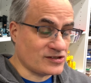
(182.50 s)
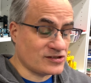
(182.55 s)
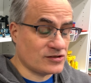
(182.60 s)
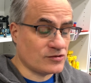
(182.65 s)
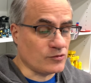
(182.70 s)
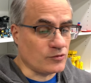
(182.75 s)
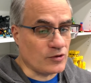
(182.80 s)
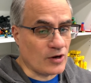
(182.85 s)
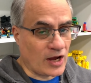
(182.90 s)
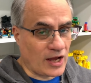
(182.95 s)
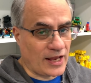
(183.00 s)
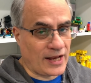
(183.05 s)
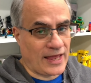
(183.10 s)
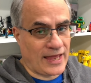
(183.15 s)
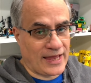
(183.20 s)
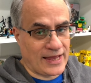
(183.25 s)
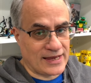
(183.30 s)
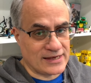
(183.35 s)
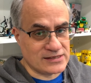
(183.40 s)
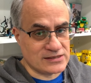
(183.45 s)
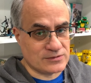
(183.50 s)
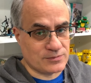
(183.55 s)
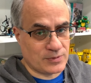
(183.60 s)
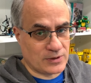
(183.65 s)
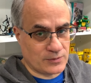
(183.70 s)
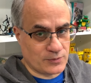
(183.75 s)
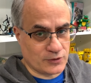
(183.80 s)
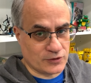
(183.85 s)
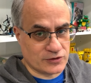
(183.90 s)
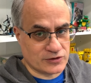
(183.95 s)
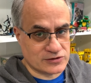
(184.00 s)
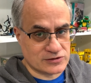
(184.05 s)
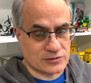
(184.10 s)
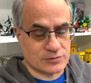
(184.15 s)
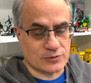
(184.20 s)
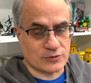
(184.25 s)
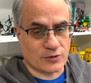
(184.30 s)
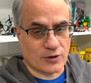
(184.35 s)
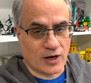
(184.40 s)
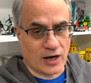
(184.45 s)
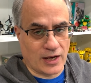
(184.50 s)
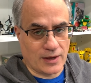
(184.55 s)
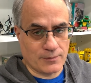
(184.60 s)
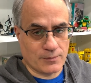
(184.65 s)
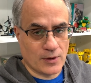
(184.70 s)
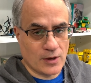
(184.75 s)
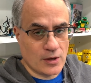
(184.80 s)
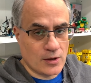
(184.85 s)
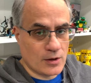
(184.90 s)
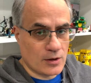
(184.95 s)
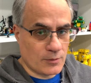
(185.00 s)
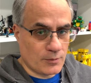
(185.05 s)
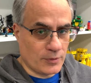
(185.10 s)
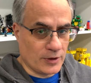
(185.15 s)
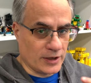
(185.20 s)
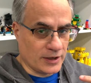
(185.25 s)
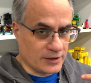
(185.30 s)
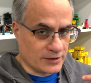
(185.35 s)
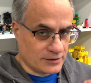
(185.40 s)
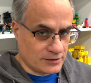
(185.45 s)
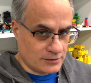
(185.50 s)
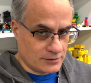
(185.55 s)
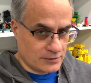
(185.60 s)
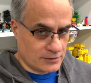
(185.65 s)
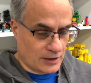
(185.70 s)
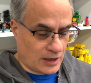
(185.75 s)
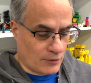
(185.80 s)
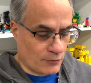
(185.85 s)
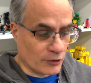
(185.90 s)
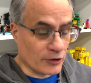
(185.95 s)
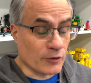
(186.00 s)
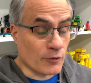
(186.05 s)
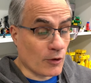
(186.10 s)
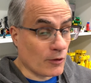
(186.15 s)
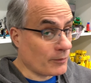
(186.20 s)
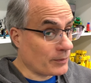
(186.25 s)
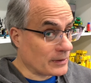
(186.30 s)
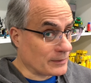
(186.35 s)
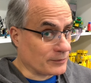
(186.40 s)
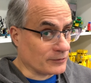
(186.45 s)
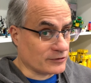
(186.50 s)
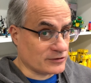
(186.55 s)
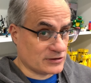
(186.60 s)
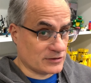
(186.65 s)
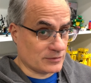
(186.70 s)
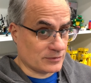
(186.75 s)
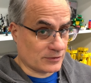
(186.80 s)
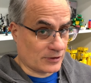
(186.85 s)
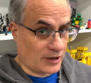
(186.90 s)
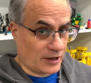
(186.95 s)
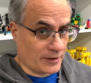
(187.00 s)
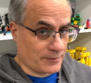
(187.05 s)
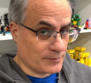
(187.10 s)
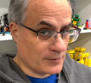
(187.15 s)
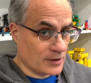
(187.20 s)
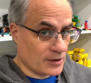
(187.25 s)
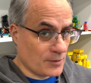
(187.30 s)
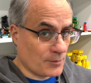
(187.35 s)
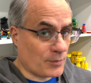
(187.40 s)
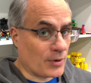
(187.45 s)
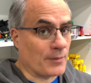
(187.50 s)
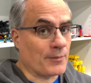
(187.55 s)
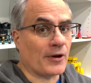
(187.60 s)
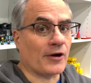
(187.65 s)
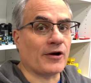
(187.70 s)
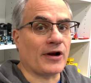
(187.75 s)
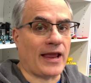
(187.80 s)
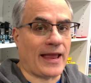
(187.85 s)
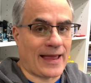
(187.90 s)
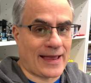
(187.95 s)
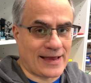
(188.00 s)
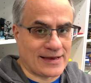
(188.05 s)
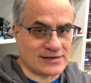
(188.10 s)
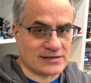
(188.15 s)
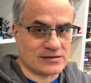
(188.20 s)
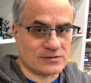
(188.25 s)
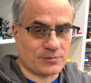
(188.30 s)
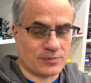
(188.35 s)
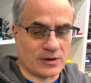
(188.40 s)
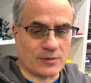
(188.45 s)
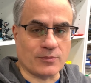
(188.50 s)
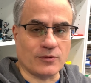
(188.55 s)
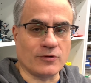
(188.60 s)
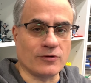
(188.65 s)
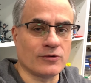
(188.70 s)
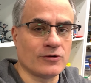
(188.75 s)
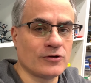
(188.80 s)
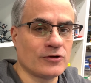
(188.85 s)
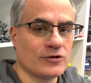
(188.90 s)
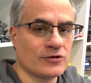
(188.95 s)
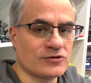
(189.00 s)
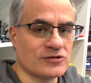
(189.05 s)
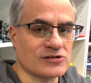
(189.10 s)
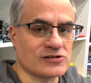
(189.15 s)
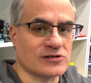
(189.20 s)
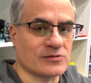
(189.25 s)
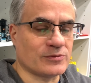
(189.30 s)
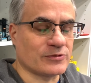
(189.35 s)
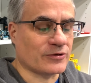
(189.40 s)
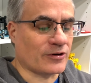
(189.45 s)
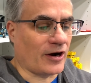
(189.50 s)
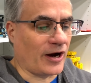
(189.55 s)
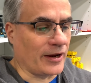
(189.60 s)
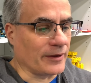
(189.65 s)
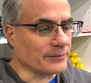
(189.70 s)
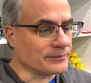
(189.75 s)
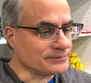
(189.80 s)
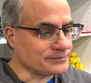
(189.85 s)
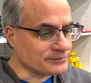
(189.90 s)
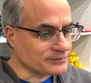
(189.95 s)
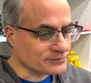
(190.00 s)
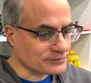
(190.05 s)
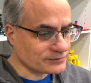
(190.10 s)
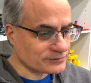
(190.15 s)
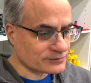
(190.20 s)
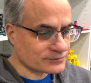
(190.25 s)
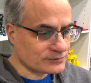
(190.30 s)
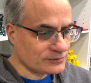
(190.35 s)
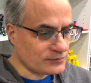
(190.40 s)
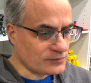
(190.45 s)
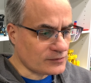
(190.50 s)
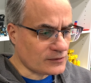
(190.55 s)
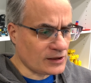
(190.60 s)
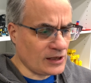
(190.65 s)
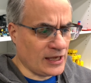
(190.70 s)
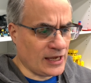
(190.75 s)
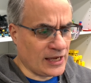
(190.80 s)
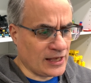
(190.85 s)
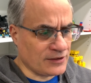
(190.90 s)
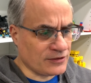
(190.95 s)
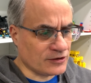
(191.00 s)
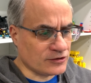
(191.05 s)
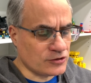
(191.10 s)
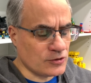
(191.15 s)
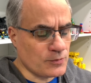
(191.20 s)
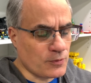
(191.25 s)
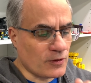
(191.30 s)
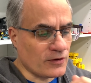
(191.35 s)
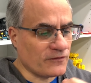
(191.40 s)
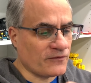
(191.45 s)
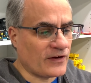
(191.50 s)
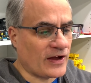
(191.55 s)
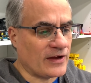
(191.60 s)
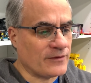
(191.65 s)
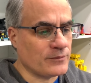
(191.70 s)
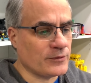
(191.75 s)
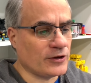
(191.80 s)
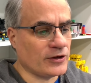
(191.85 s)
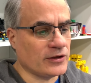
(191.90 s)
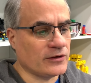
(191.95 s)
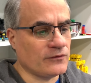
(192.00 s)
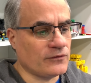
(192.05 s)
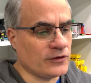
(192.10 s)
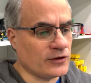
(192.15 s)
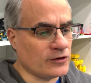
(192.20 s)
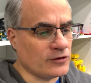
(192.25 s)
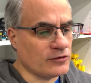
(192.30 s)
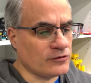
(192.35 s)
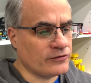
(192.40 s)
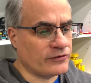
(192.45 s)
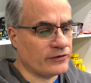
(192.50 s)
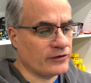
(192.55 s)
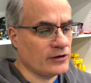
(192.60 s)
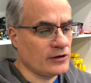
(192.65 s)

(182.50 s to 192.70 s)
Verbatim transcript: to not ask people to subscribe. I really want people to subscribe, but I'm not going to ask people to subscribe. And the 2.5 million views,